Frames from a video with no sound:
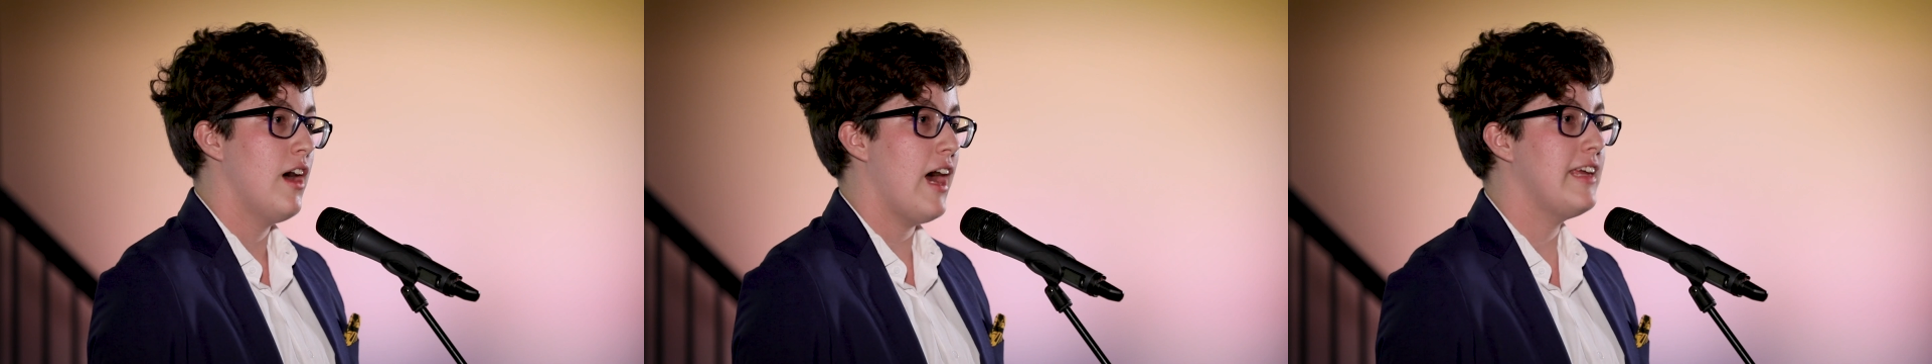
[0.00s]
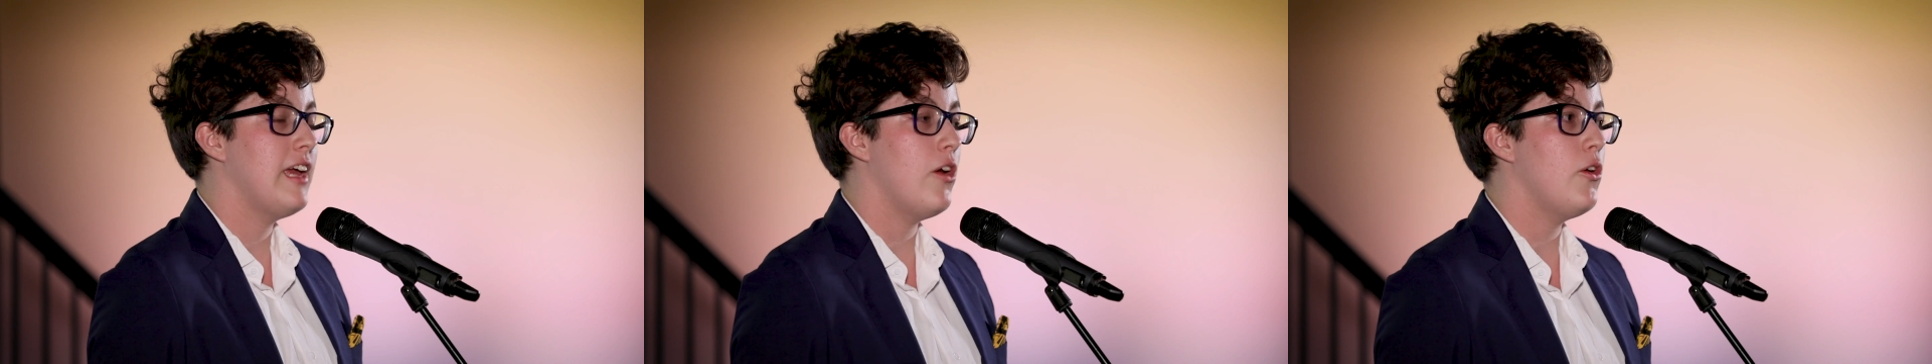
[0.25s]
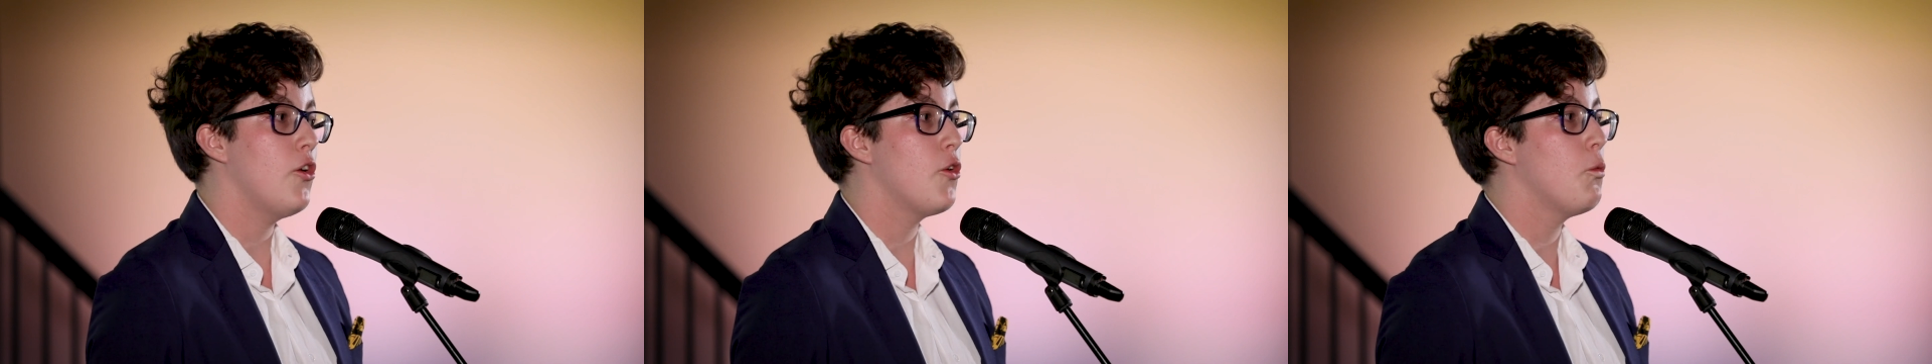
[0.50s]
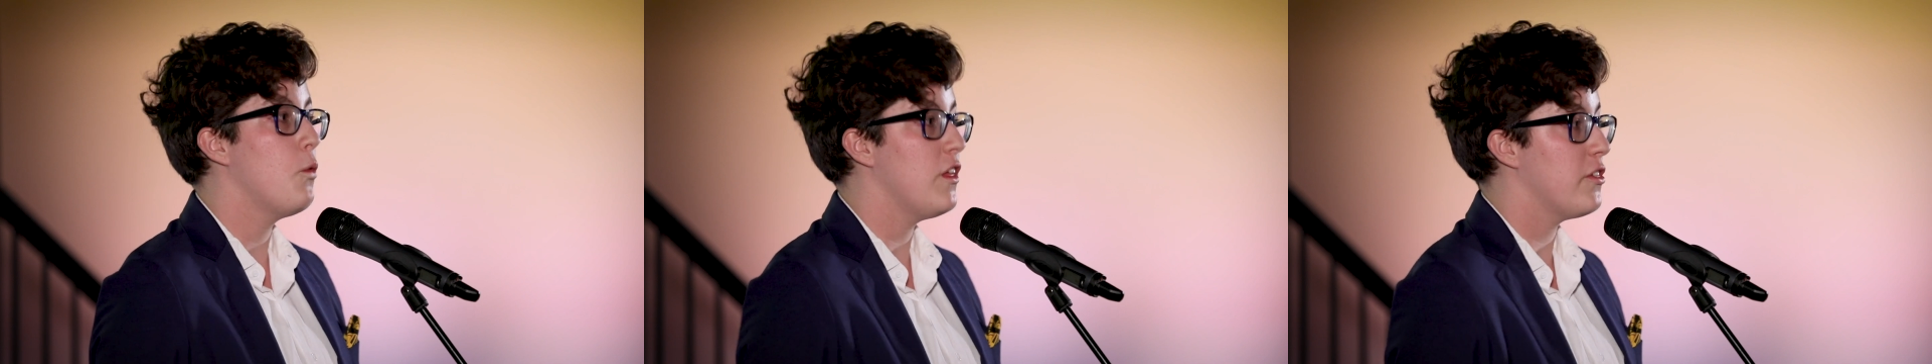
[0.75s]
I carry
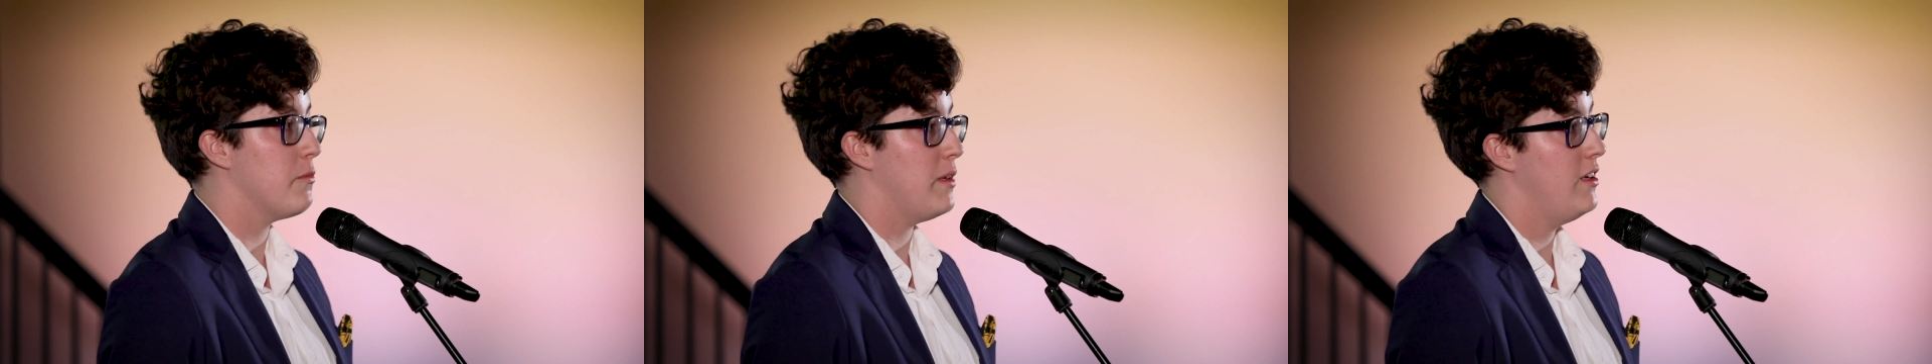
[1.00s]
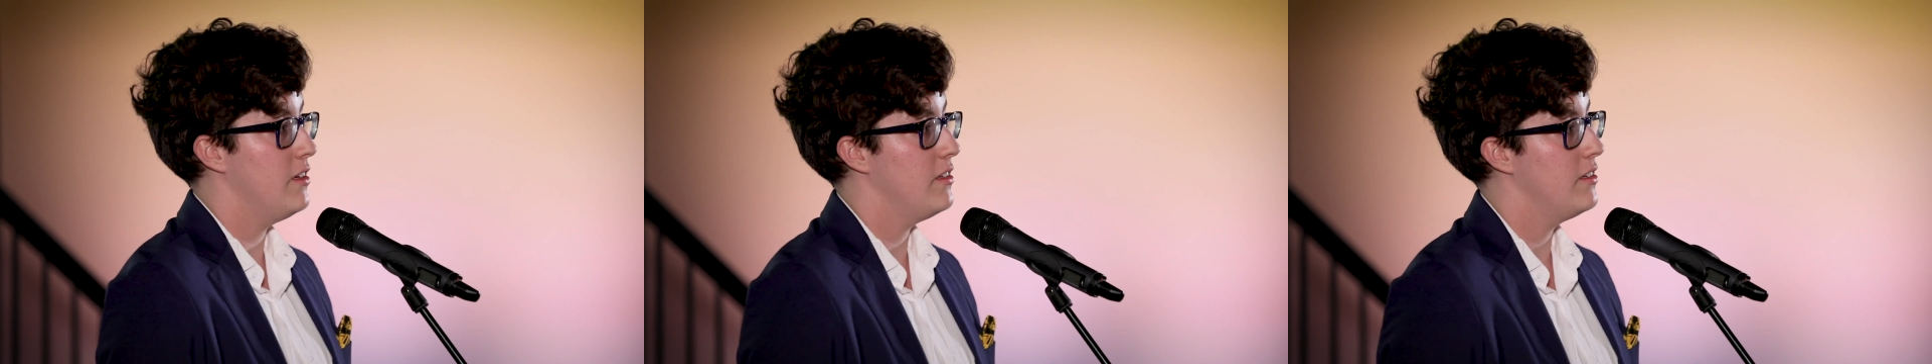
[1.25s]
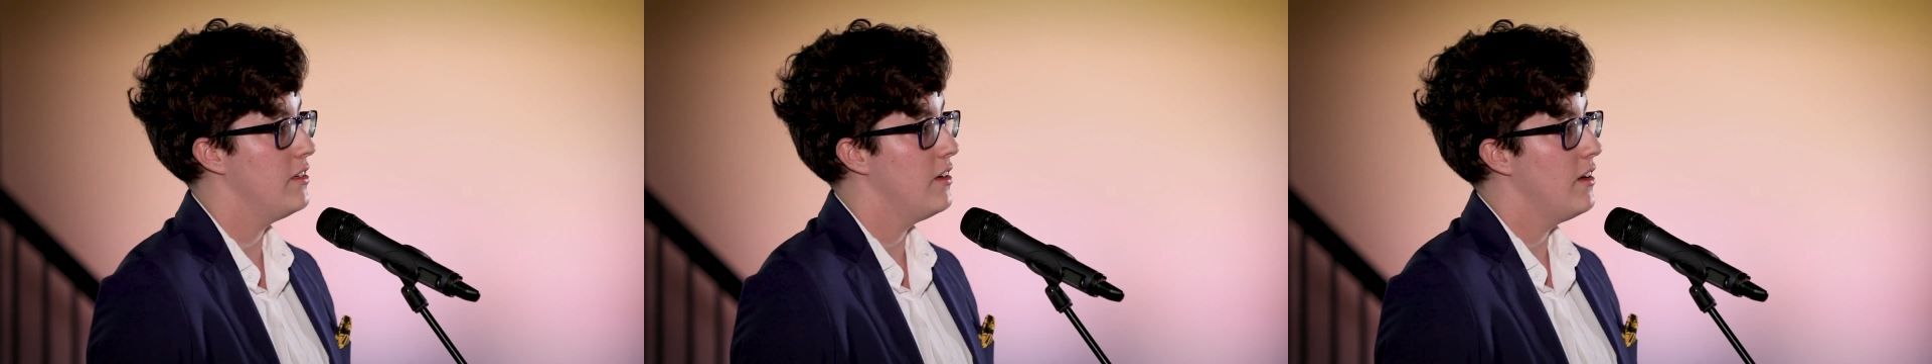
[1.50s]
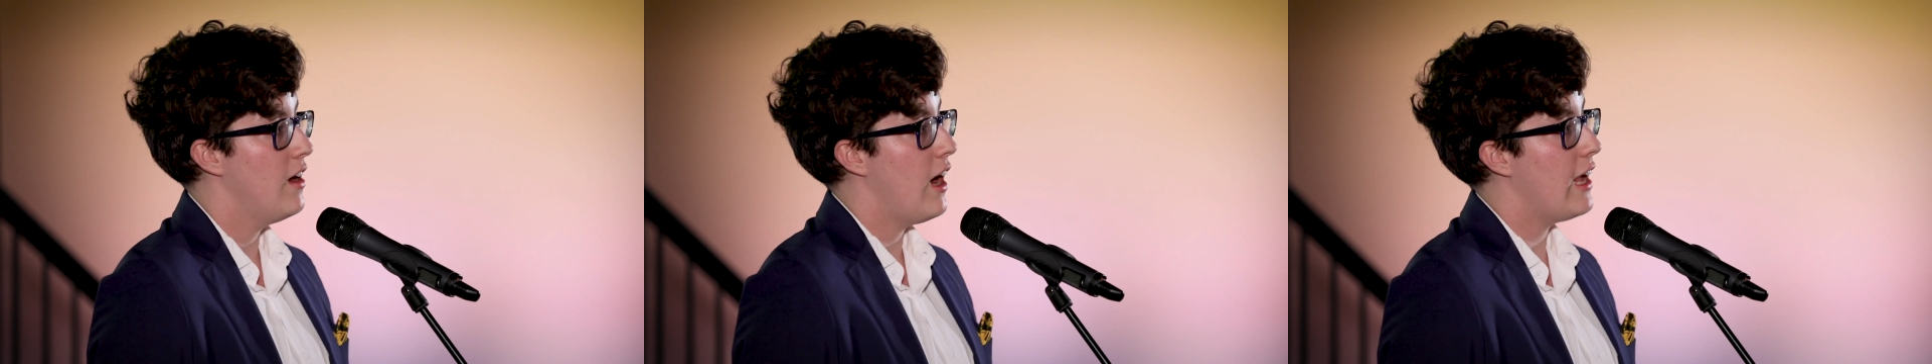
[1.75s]
her with me.
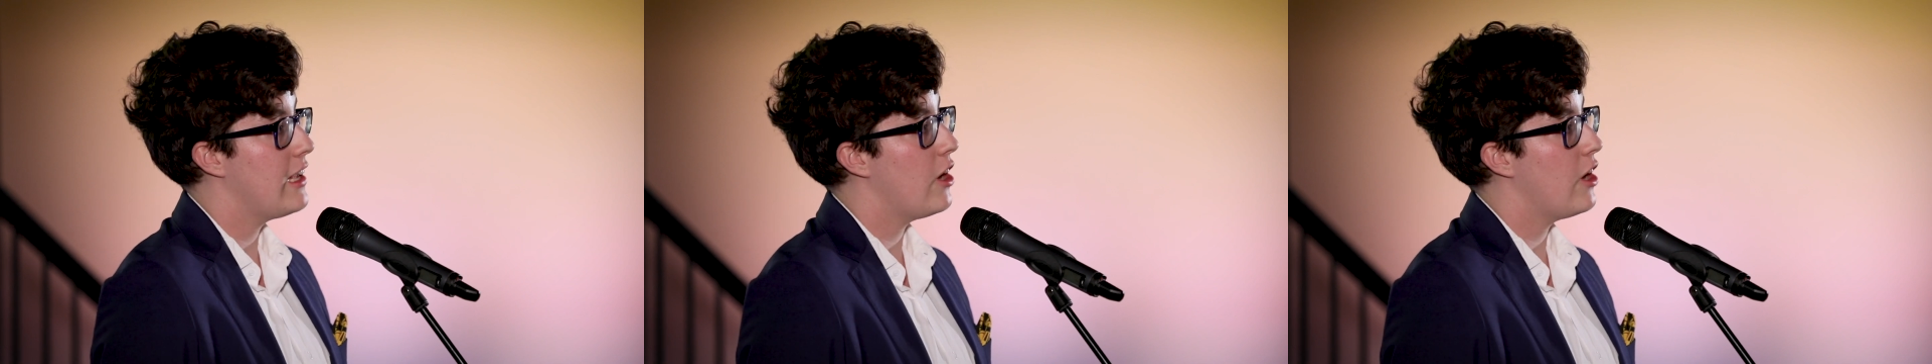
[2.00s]
I